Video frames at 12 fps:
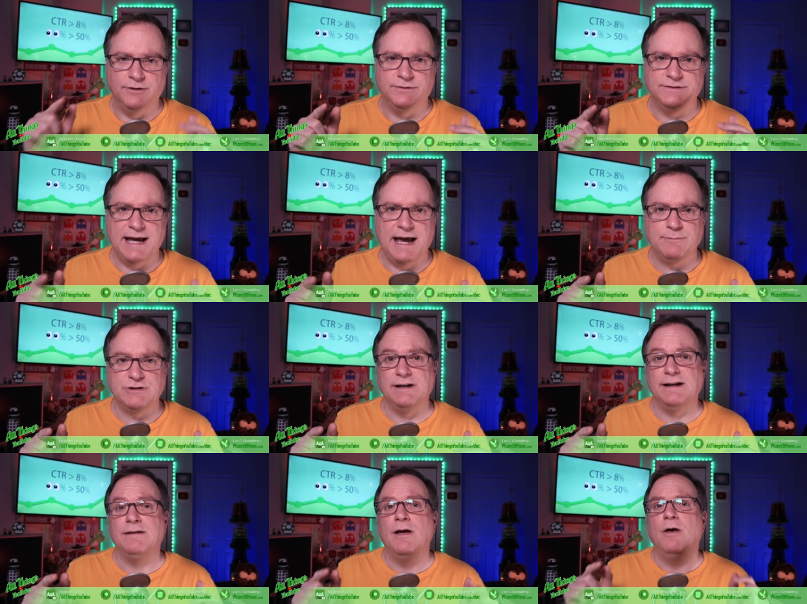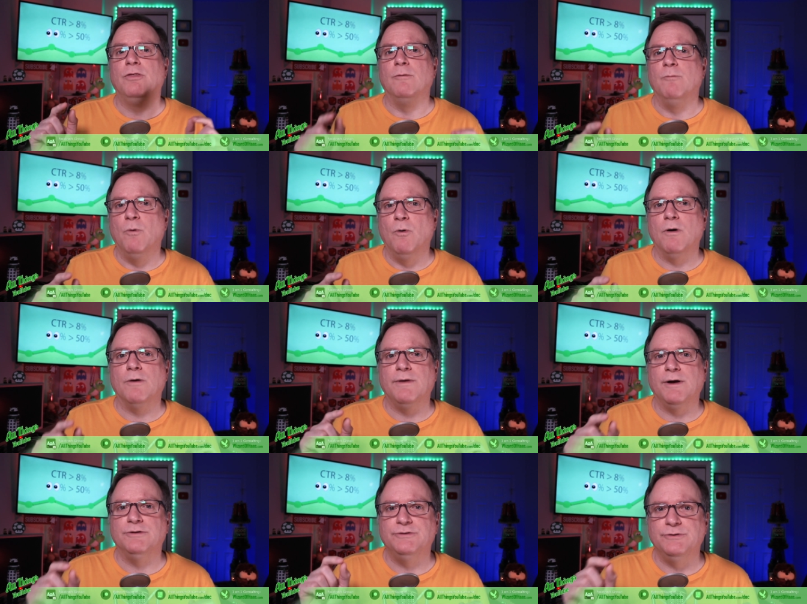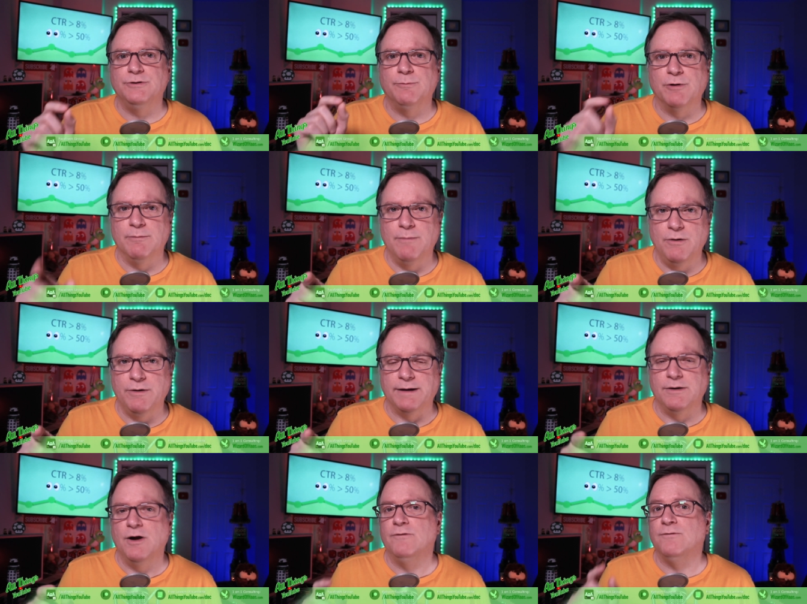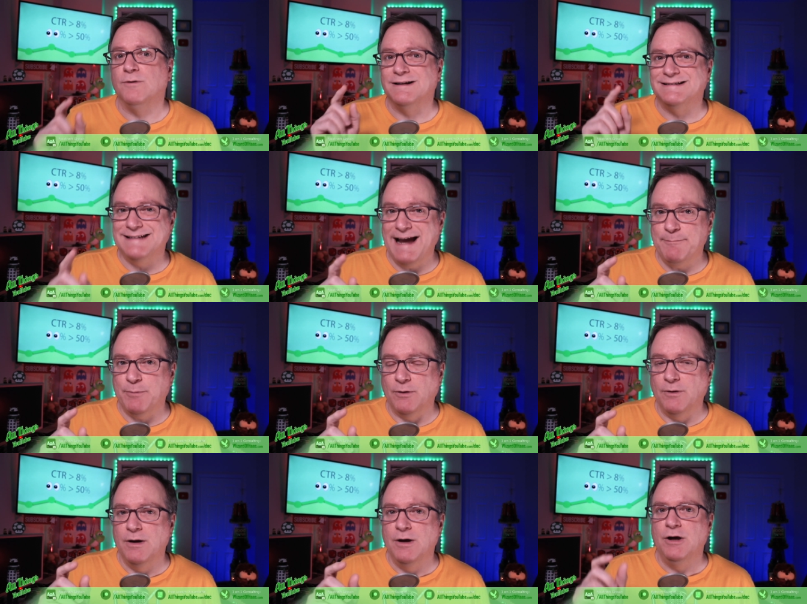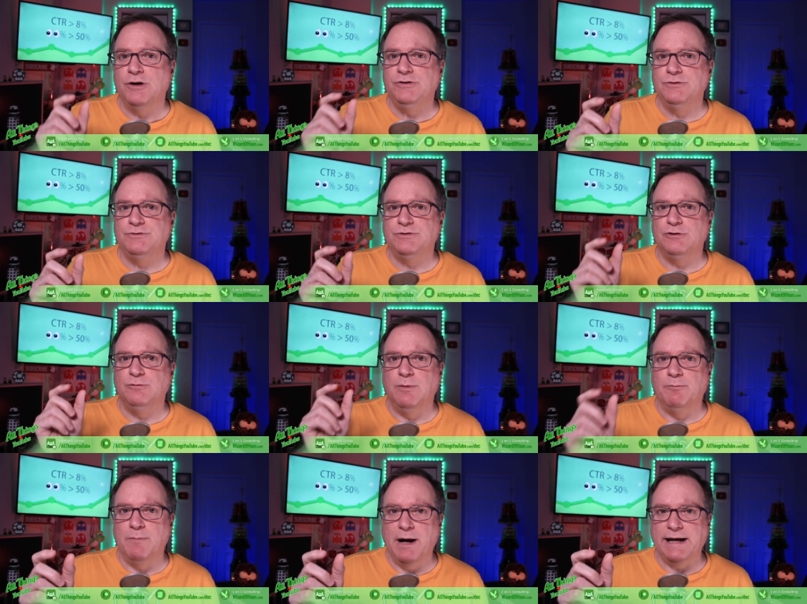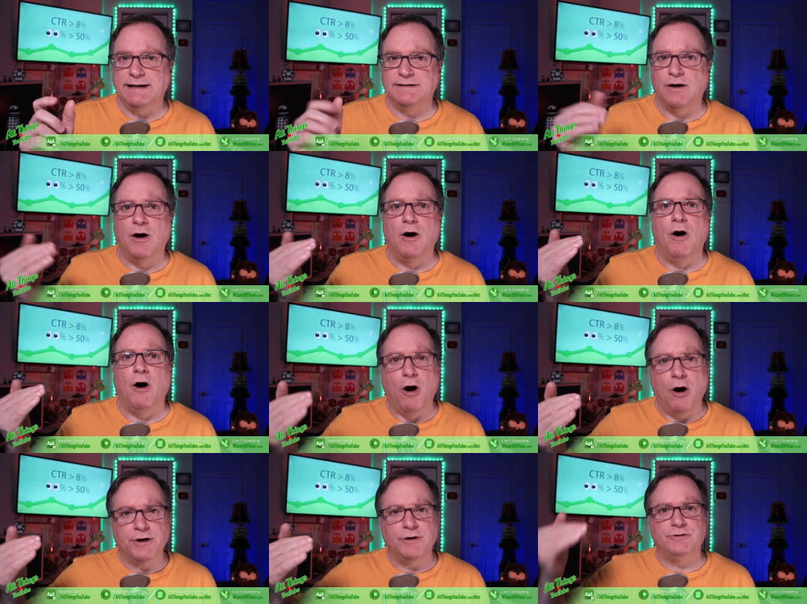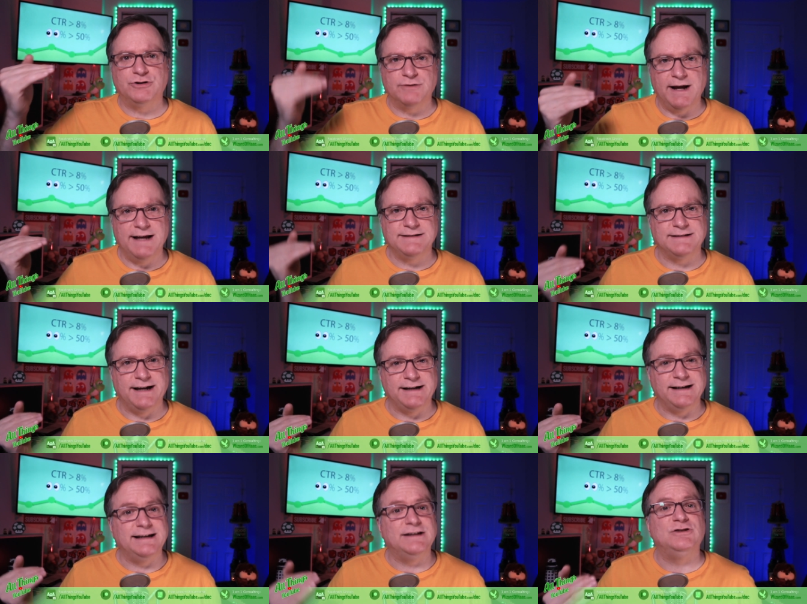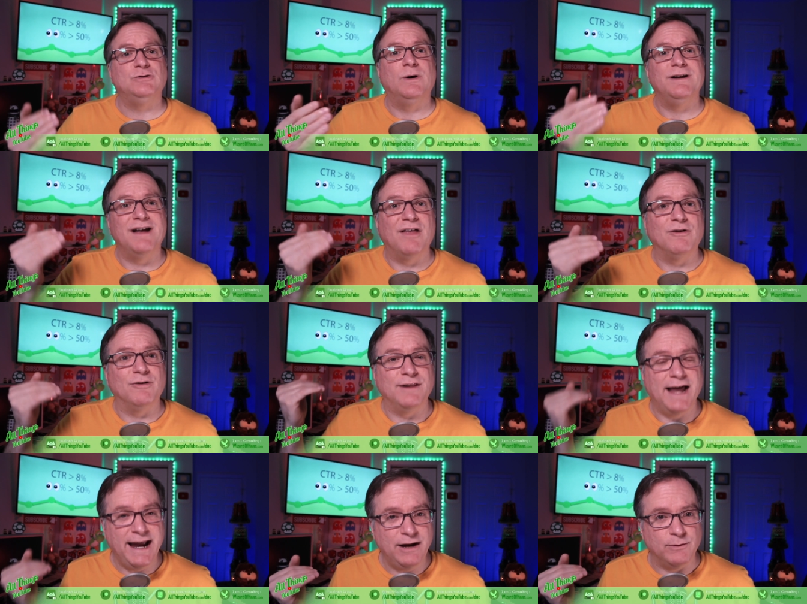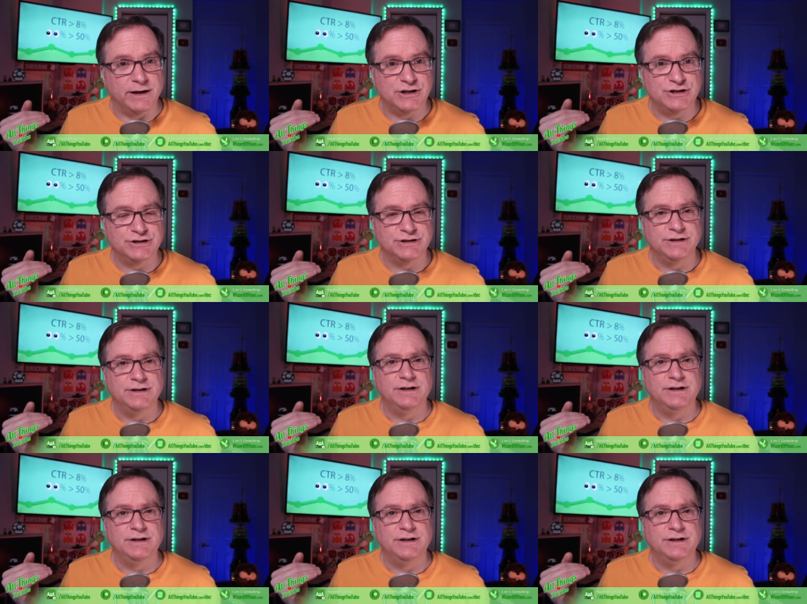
closed captioning, the more they'll do to promote it. For example, YouTube might auto translate it into another language